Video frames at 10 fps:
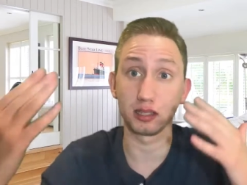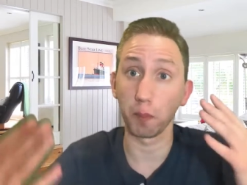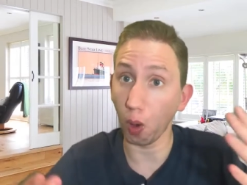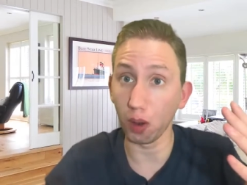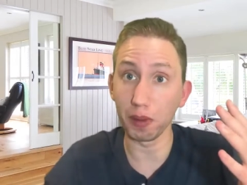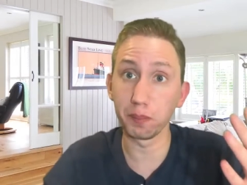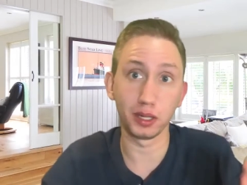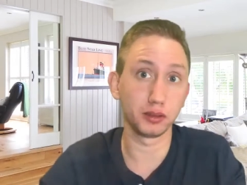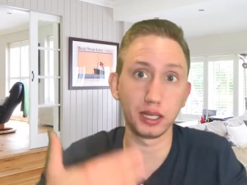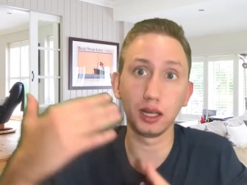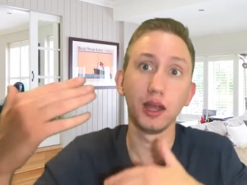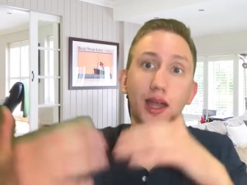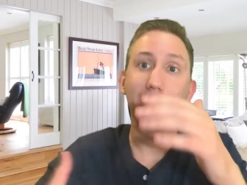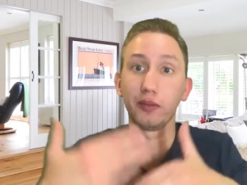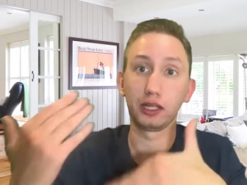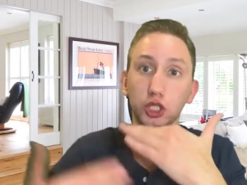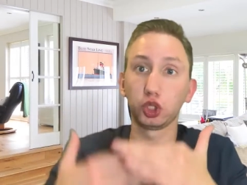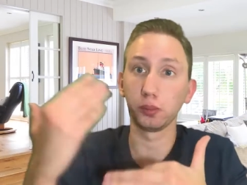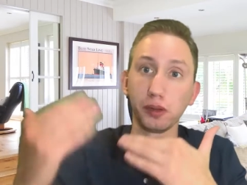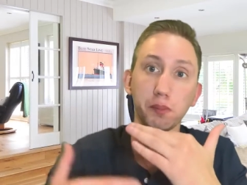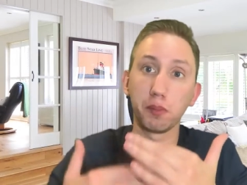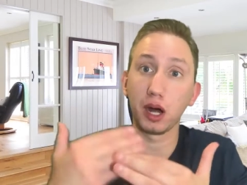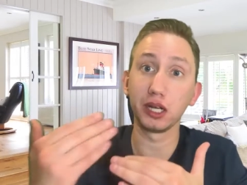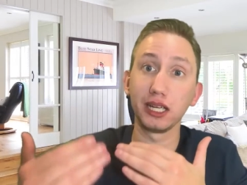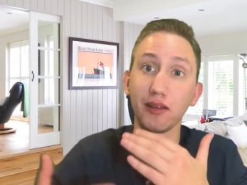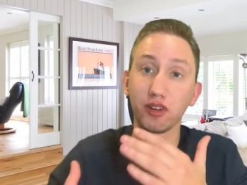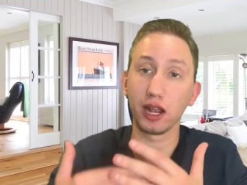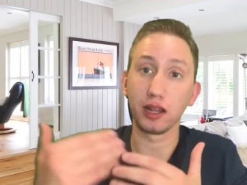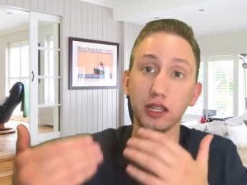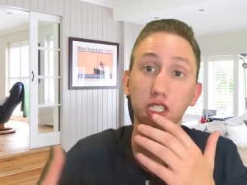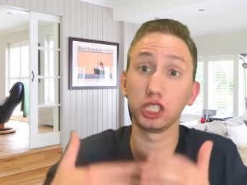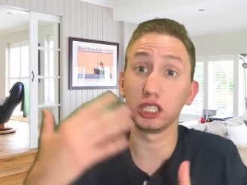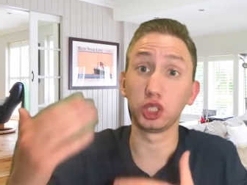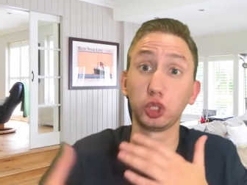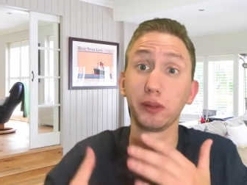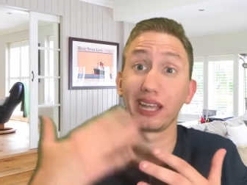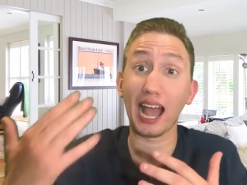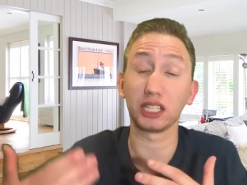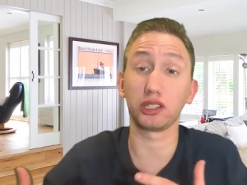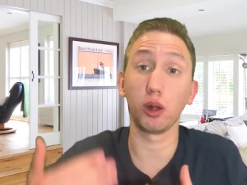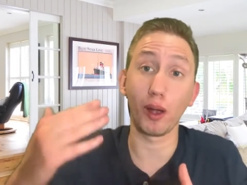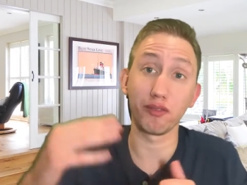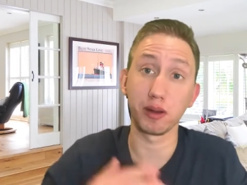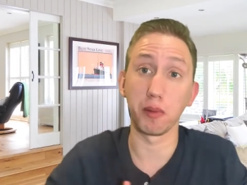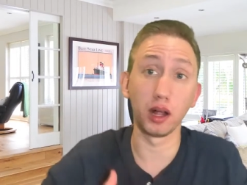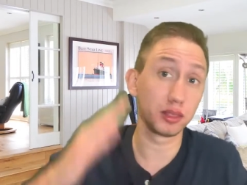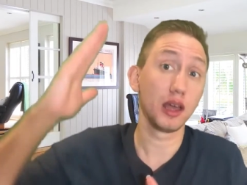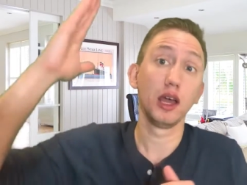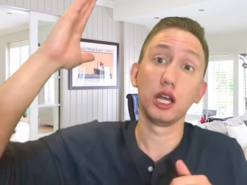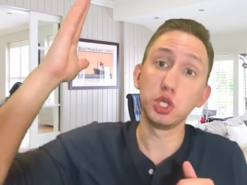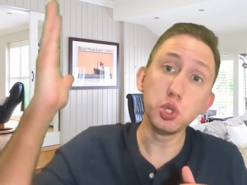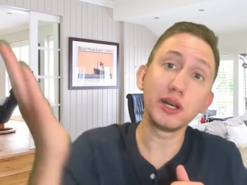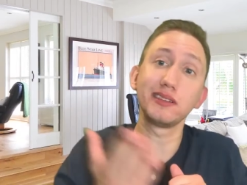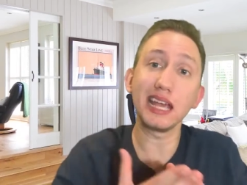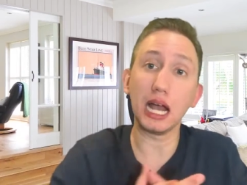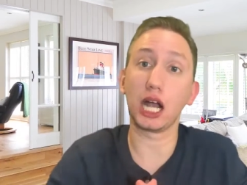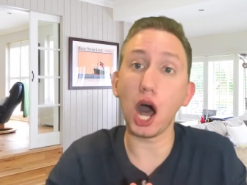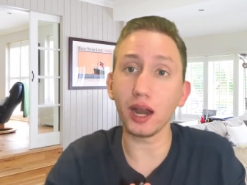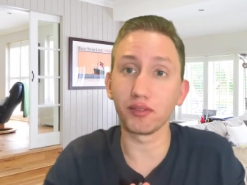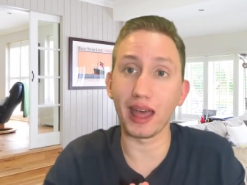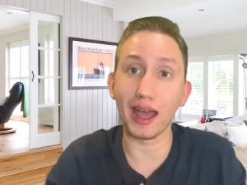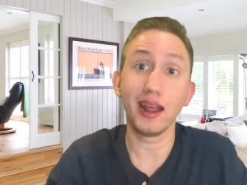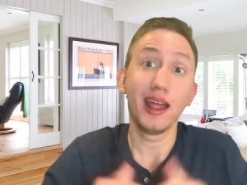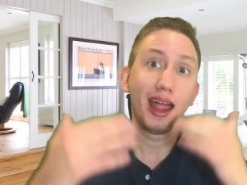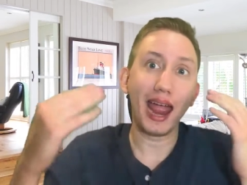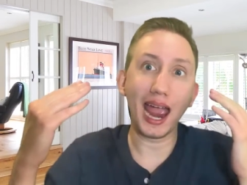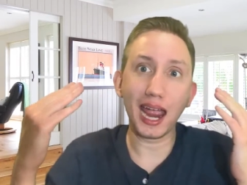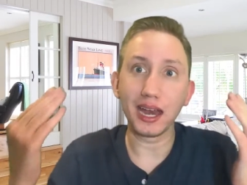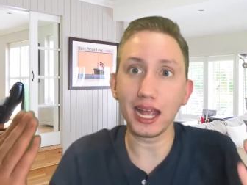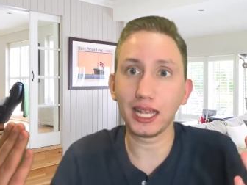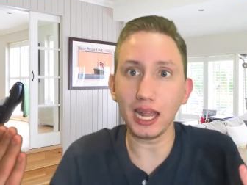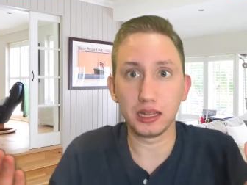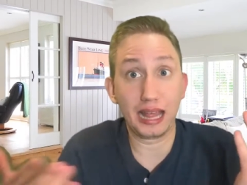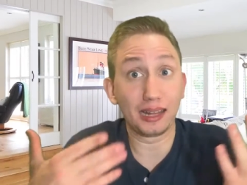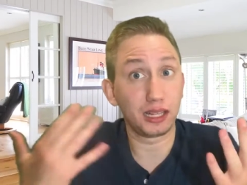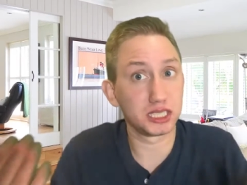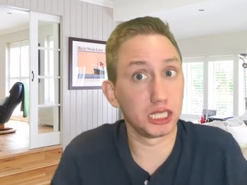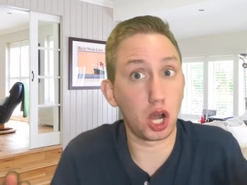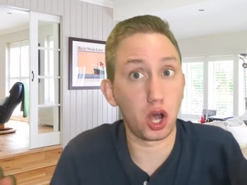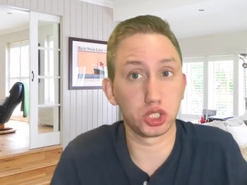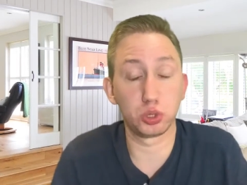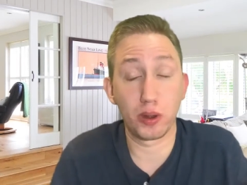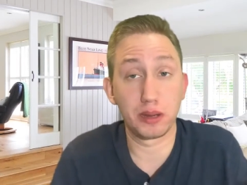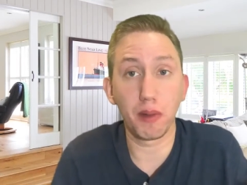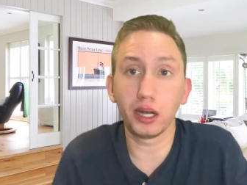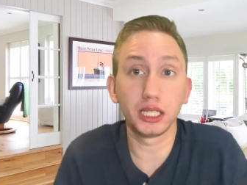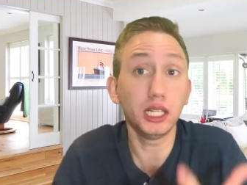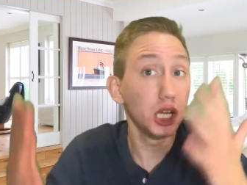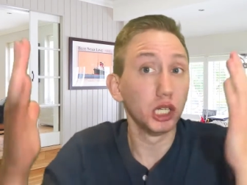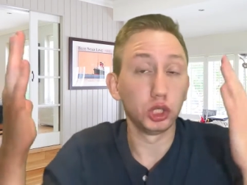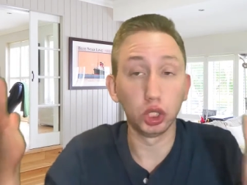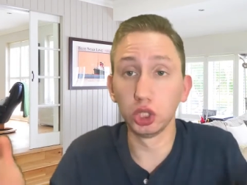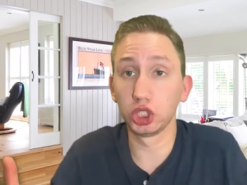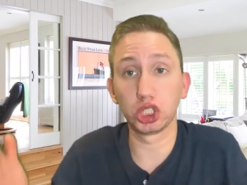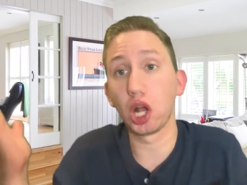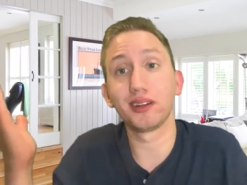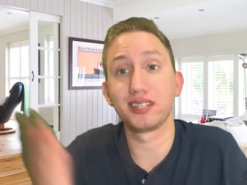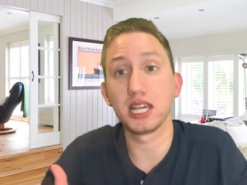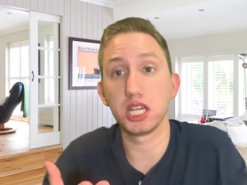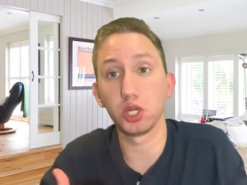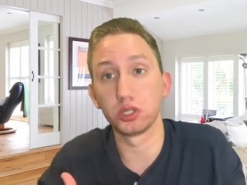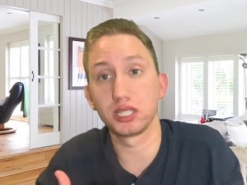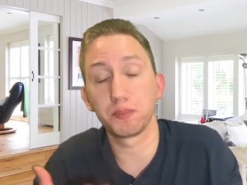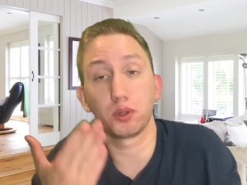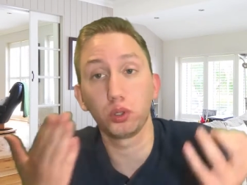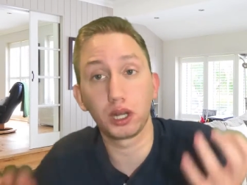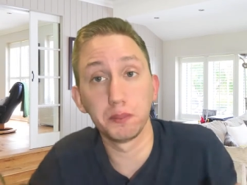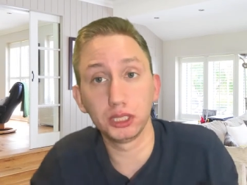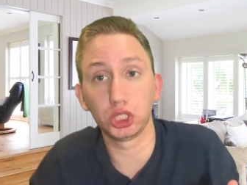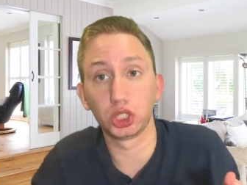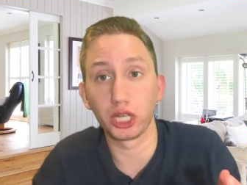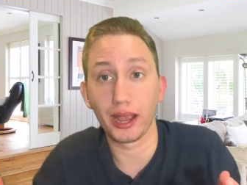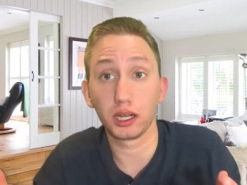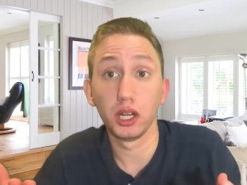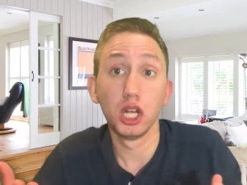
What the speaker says: it's an apartment building and they distribute money, they distribute cash flow every month. You can take a cut of that. And again, that doesn't cost you any money. You're just not taking your typical commission check.